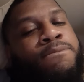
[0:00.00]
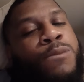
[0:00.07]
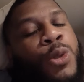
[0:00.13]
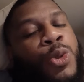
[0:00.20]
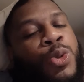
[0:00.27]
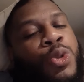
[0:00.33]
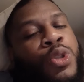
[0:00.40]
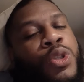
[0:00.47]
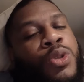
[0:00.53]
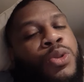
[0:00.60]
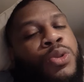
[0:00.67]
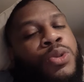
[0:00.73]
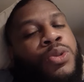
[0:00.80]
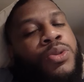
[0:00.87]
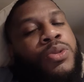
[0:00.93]
Pussy
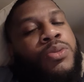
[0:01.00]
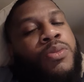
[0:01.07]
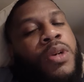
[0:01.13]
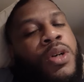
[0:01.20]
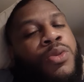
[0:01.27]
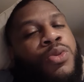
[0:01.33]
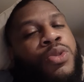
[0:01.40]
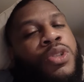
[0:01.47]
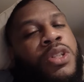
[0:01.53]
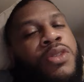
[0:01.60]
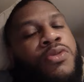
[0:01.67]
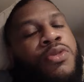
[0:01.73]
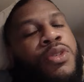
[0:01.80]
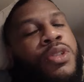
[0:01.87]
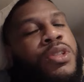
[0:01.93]
O's, Michael T
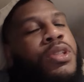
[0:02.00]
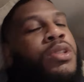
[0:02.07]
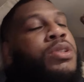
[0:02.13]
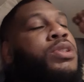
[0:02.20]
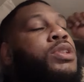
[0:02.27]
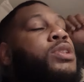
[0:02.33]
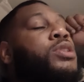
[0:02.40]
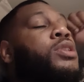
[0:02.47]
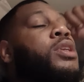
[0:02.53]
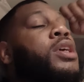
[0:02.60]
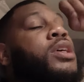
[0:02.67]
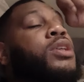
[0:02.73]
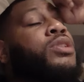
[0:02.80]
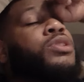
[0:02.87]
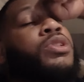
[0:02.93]
Freestyle Season,
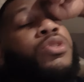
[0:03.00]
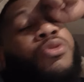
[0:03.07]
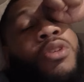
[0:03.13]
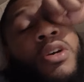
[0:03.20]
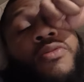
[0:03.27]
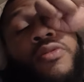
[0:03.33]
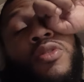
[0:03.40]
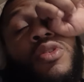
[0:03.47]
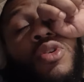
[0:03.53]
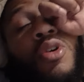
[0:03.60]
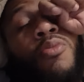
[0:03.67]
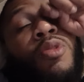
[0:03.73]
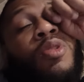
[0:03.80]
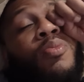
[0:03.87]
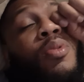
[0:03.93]
like and subscribe. Leave your
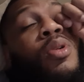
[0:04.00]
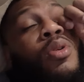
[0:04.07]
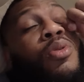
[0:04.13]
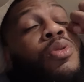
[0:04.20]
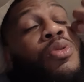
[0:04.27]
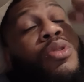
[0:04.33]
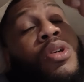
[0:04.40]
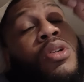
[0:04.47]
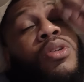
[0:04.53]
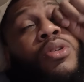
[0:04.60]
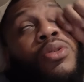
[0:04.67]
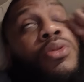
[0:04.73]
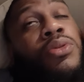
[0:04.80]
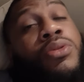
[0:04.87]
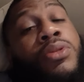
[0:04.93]
comments below, you don't
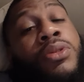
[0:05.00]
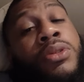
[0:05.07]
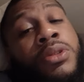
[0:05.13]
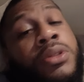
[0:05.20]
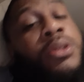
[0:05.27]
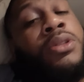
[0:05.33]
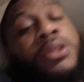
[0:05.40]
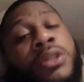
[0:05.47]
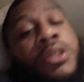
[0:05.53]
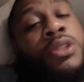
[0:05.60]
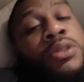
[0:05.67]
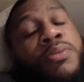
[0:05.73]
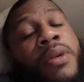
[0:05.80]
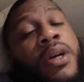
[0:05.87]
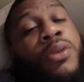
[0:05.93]
know.
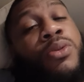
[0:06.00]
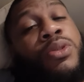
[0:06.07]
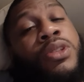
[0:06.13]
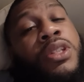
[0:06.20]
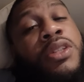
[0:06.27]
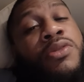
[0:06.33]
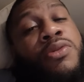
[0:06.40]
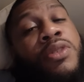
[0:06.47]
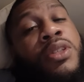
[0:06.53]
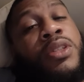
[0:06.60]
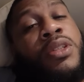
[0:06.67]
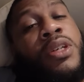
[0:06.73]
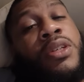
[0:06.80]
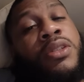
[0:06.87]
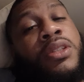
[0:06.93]
It's Michael T
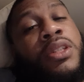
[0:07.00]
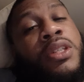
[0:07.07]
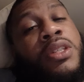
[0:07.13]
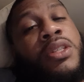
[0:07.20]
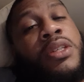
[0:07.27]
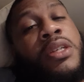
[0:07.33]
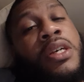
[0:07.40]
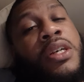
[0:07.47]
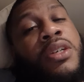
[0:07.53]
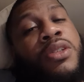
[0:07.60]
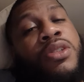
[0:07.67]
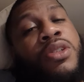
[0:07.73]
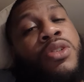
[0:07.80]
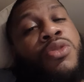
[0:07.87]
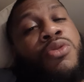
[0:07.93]
Freestyle Season, like and
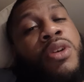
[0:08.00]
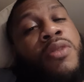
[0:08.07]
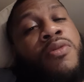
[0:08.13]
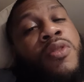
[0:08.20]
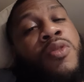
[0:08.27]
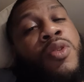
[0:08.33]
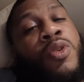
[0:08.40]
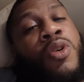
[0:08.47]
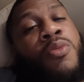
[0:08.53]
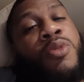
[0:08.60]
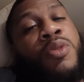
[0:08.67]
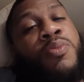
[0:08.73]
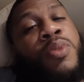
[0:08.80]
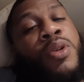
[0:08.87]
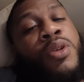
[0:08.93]
subscribe. Leave your
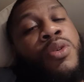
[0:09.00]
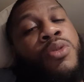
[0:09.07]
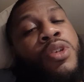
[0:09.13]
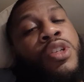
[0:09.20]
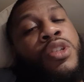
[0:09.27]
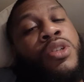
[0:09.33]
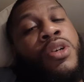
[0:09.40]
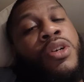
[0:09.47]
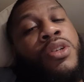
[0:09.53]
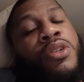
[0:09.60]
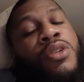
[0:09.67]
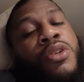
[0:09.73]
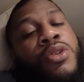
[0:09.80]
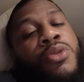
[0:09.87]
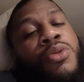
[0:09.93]
comments below, you don't
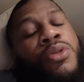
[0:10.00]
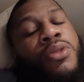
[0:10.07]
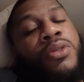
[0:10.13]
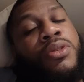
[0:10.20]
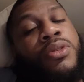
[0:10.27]
know.